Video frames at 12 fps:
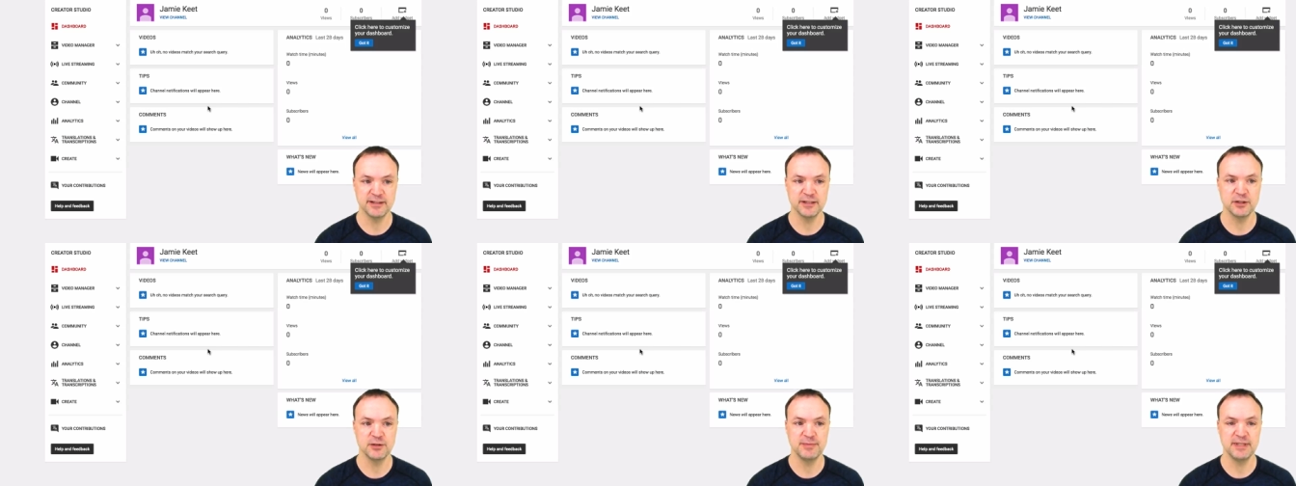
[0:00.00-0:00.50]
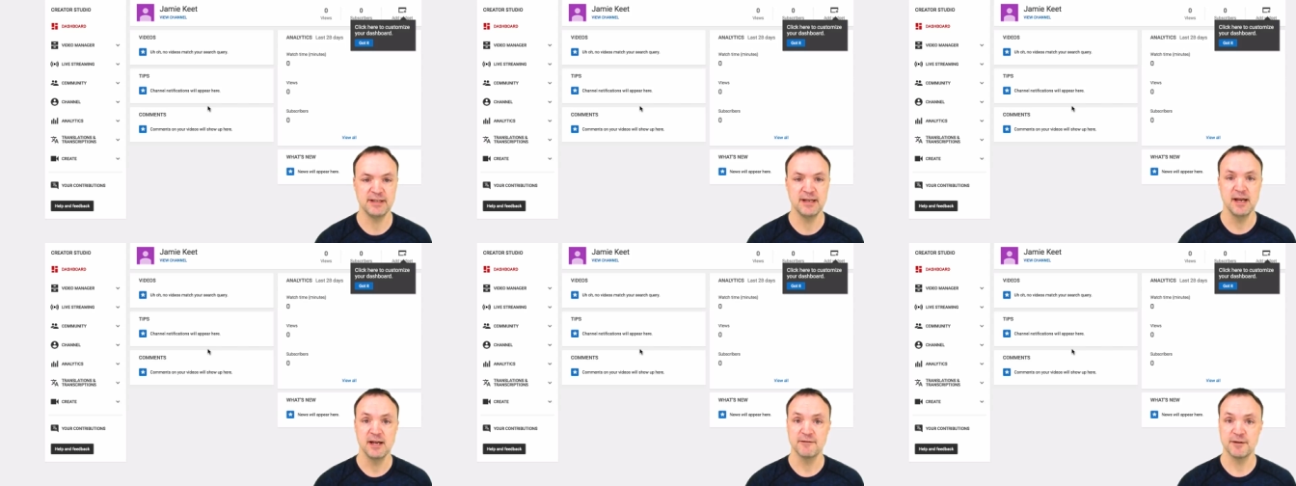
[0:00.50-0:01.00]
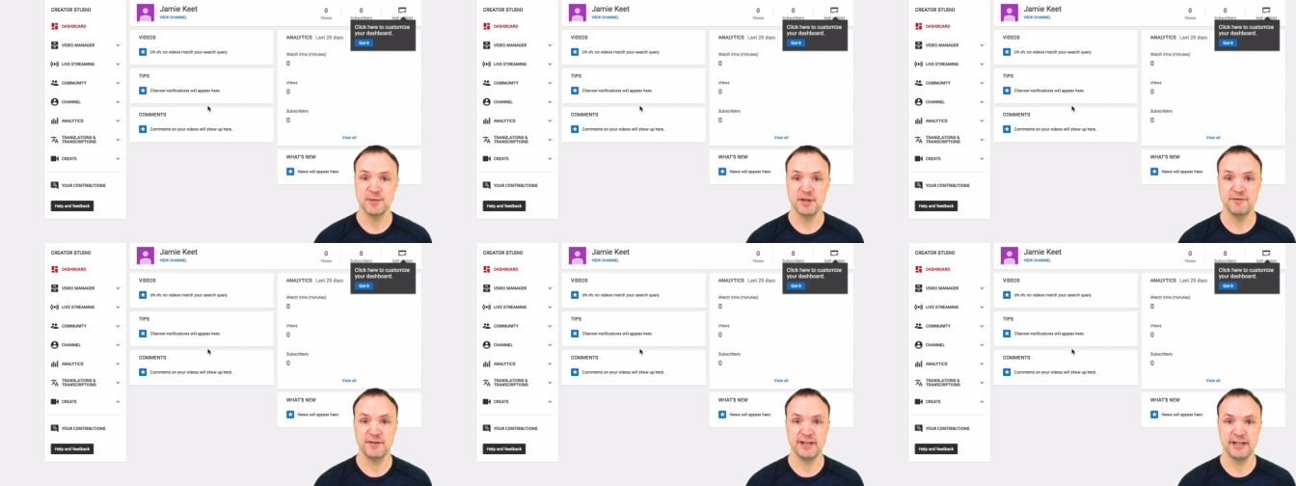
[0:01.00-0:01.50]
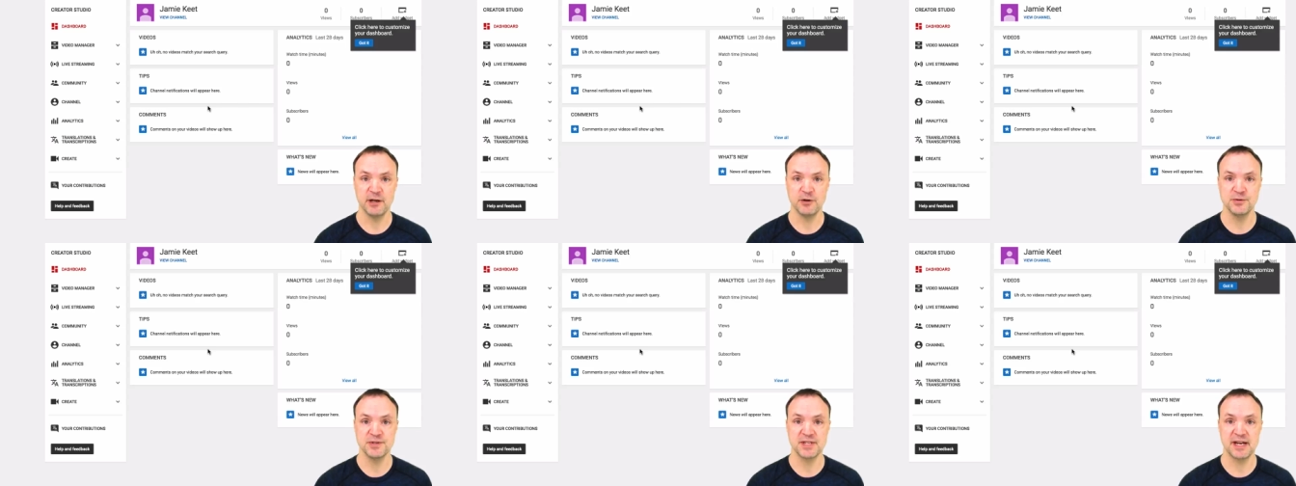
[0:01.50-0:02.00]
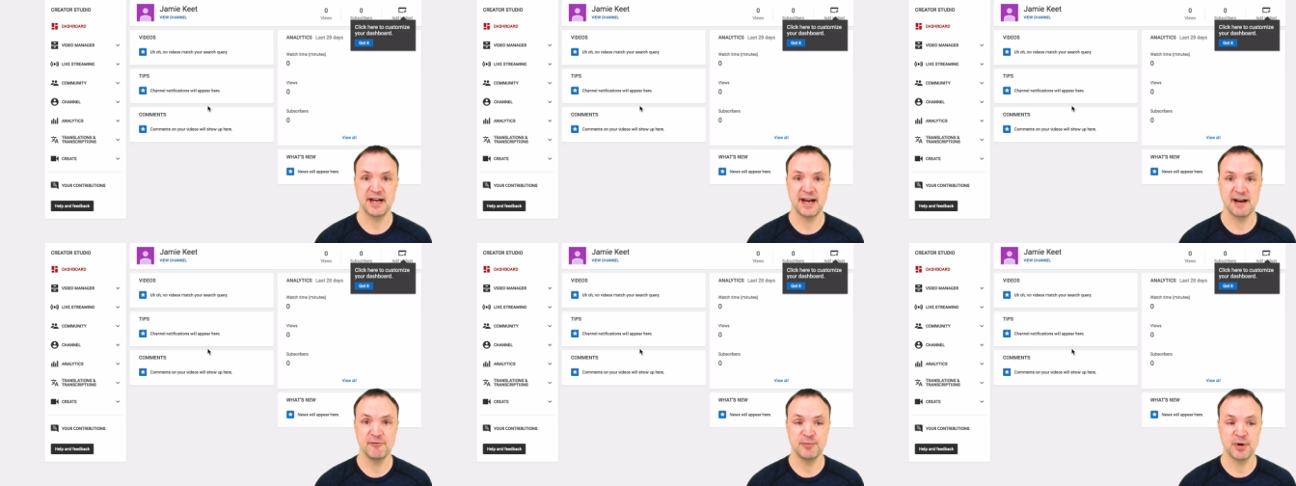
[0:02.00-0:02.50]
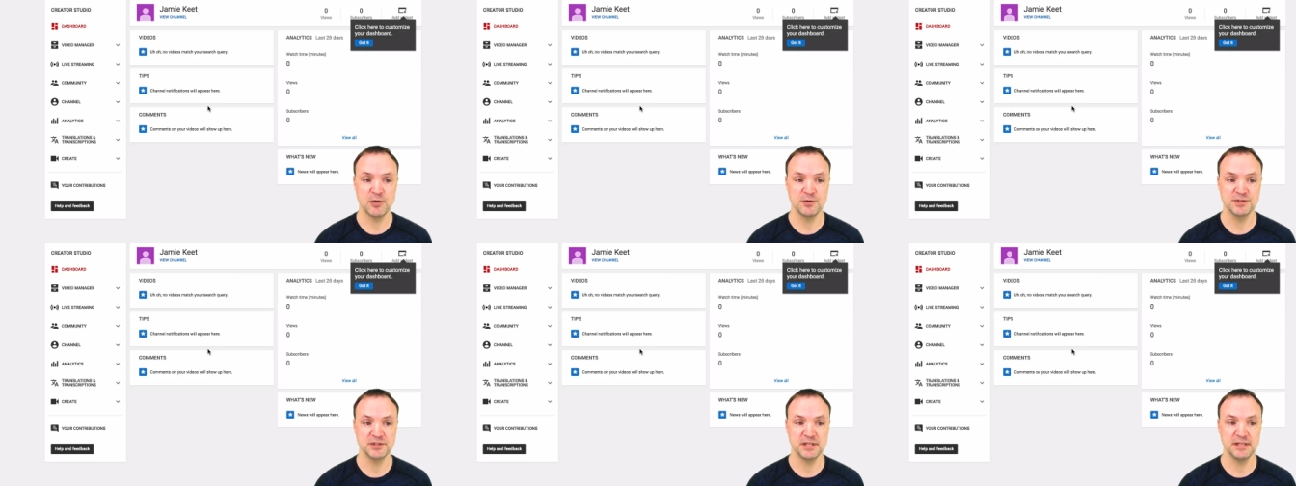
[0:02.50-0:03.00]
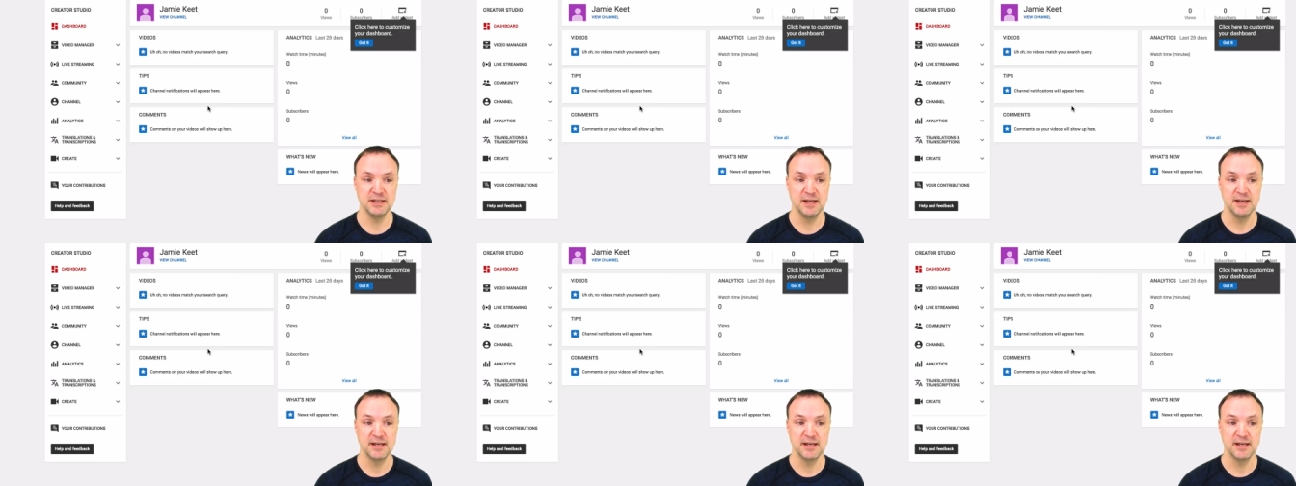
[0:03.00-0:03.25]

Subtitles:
It could be from the videos that I have posted,